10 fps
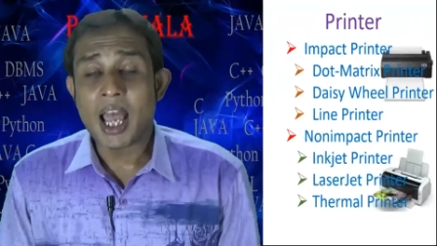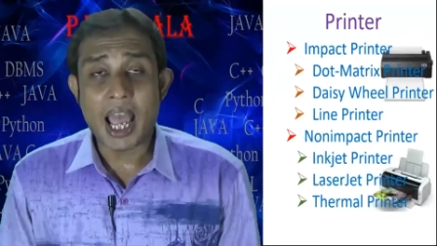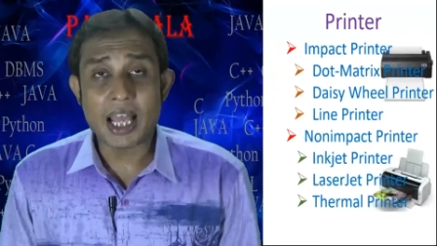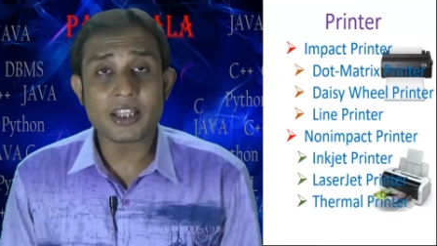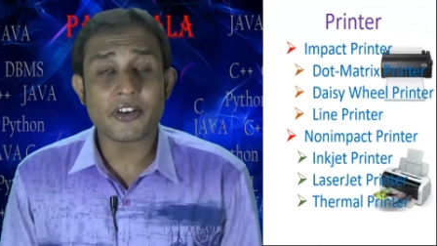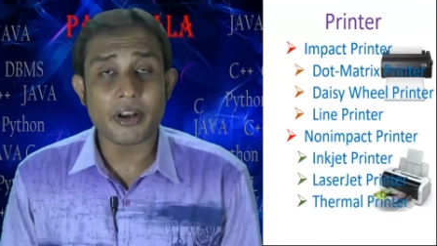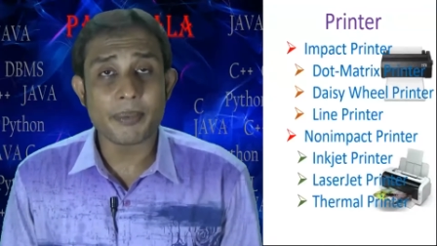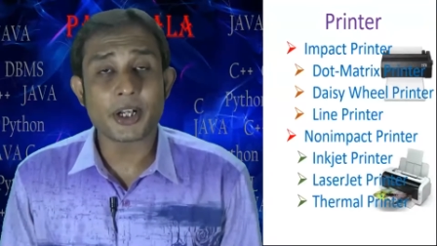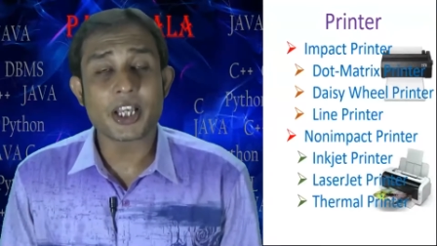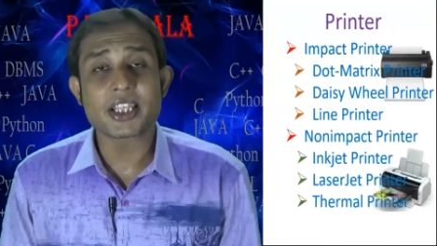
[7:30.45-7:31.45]
and the
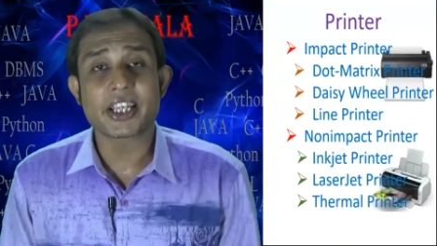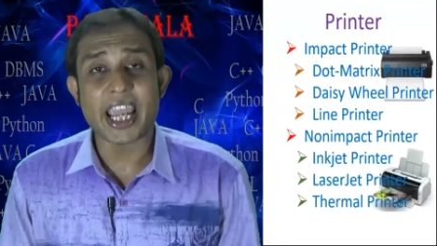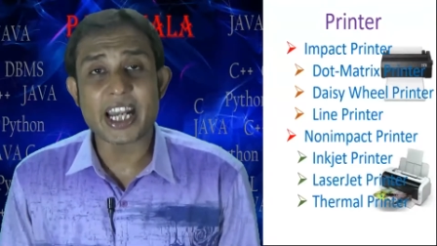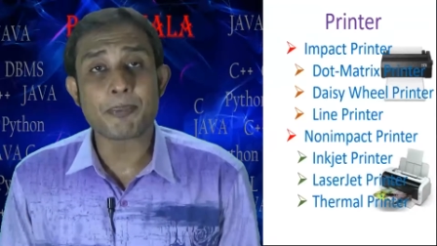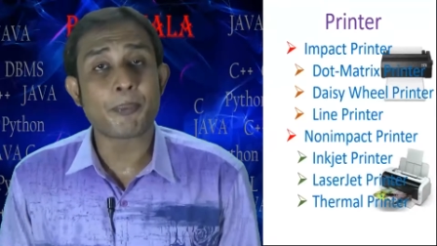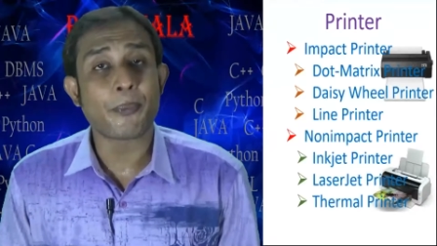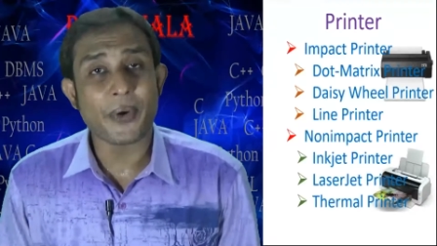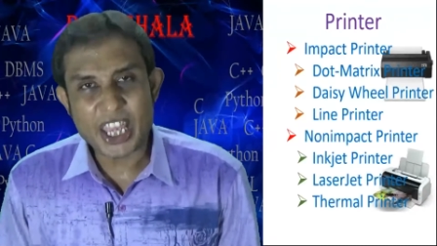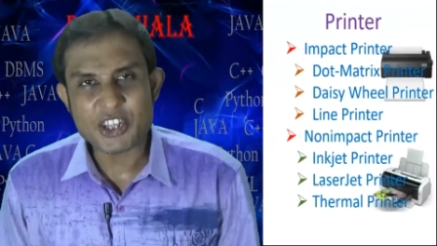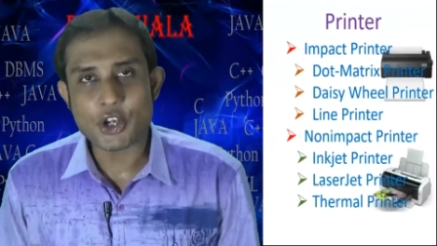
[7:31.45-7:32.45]
ribbon is get
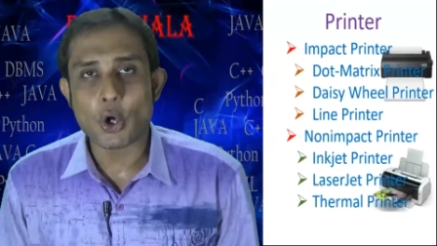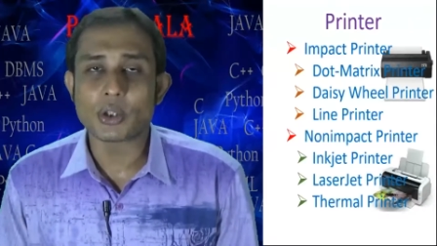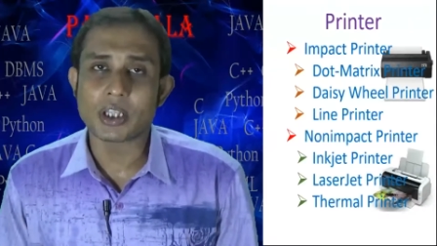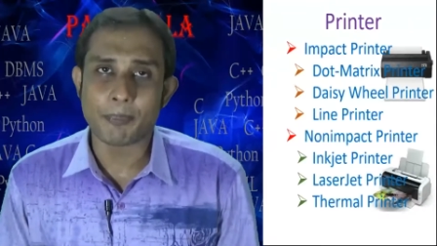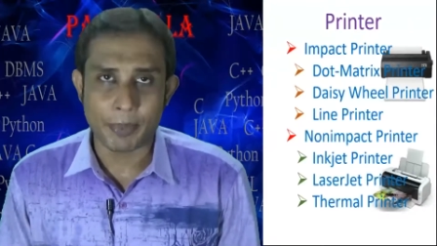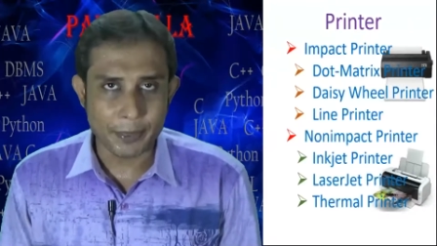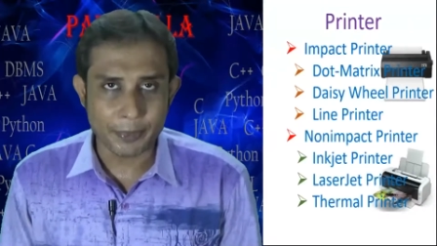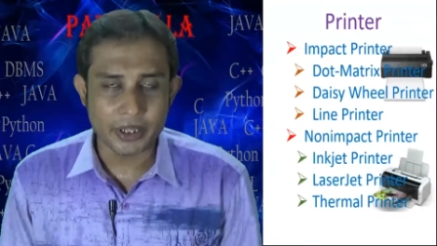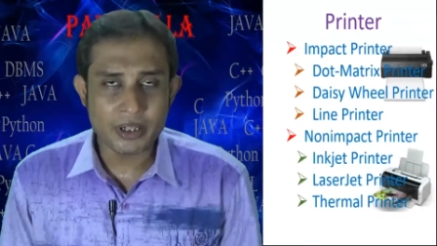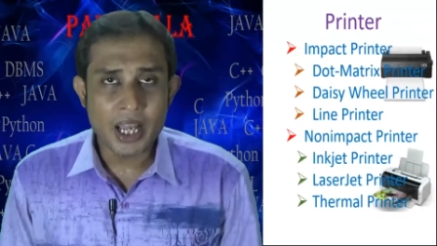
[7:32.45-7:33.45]
pressed on the
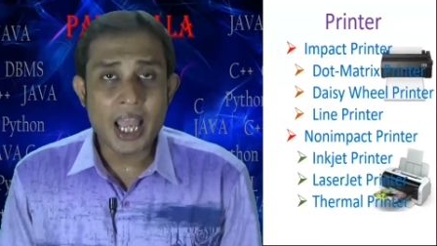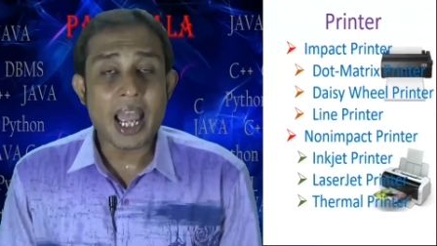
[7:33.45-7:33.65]
paper,